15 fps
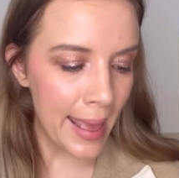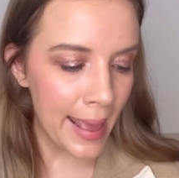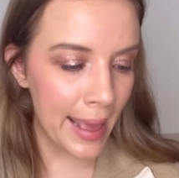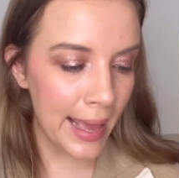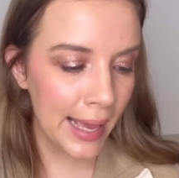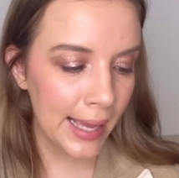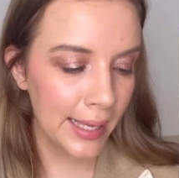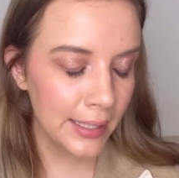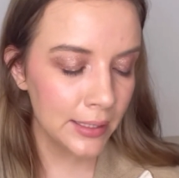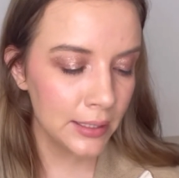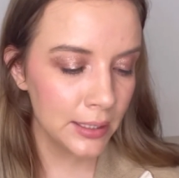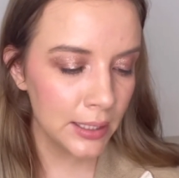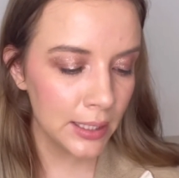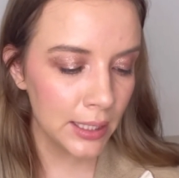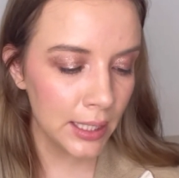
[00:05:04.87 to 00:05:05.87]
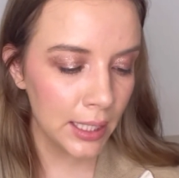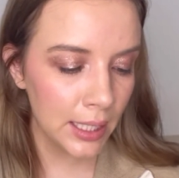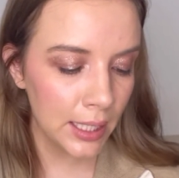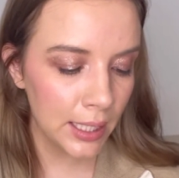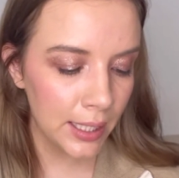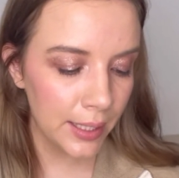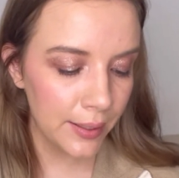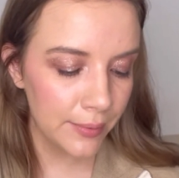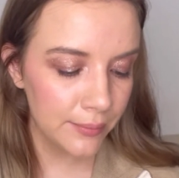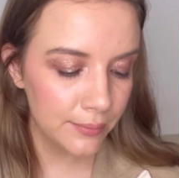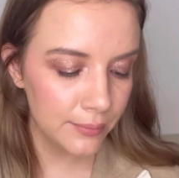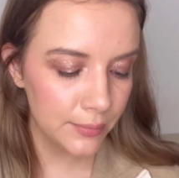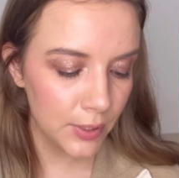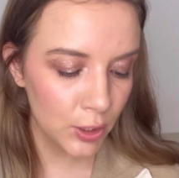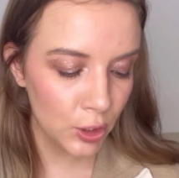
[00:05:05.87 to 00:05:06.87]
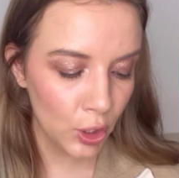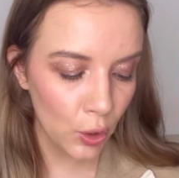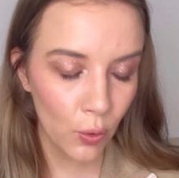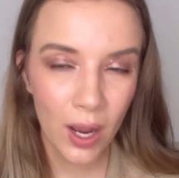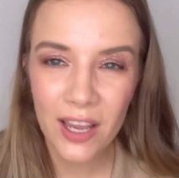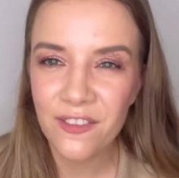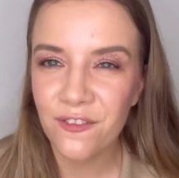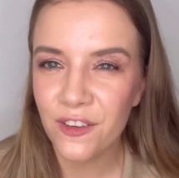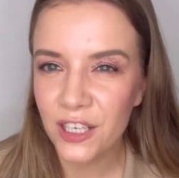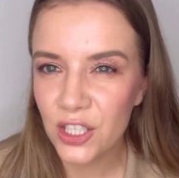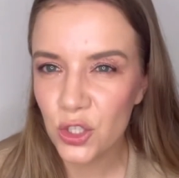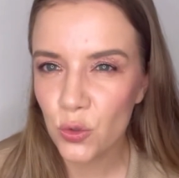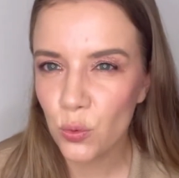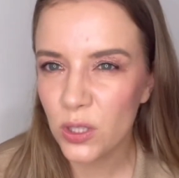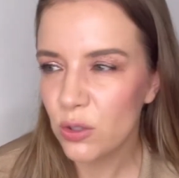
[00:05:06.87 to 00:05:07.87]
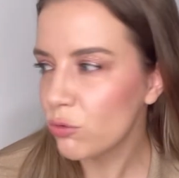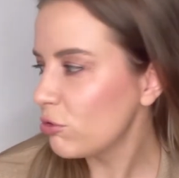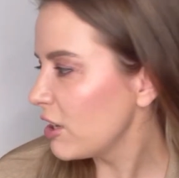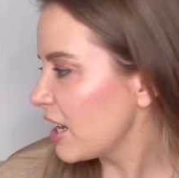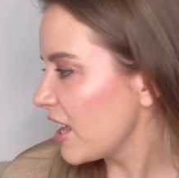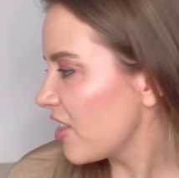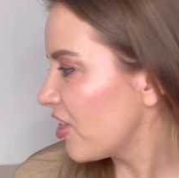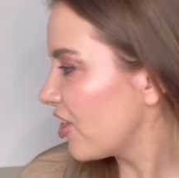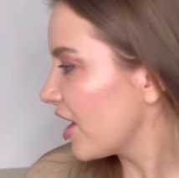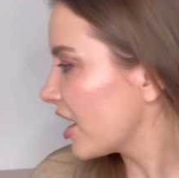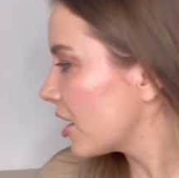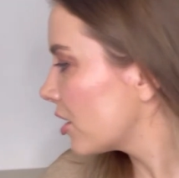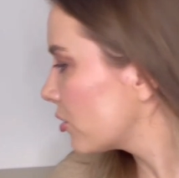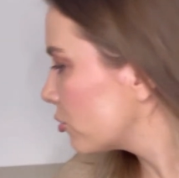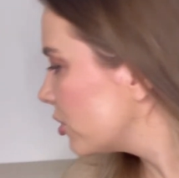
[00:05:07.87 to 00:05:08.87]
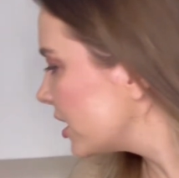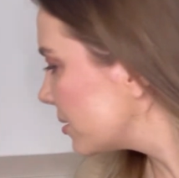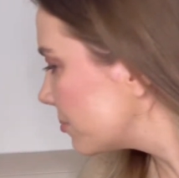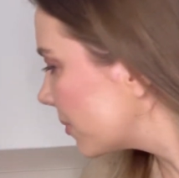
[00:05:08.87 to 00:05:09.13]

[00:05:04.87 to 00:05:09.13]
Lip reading: And you know, I finished with really thick cream.